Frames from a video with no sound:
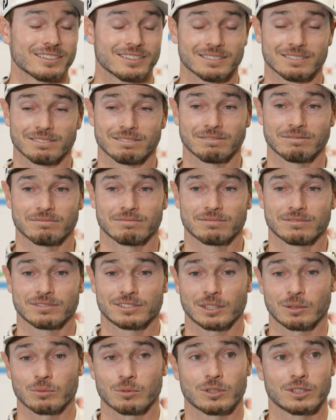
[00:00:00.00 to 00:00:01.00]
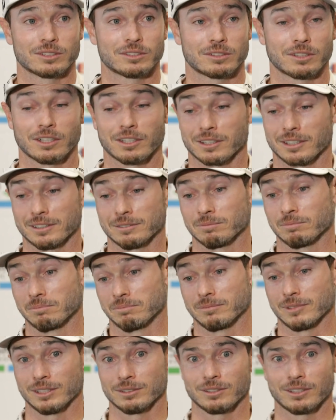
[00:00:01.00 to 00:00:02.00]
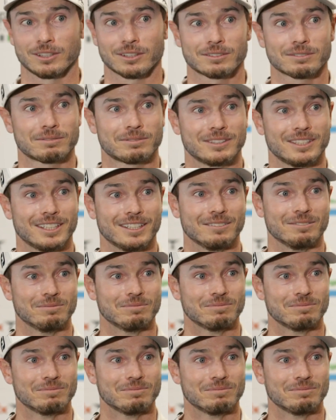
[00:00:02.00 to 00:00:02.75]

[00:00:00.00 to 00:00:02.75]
and if someone wants to talk, I'll, I'll talk. Yeah.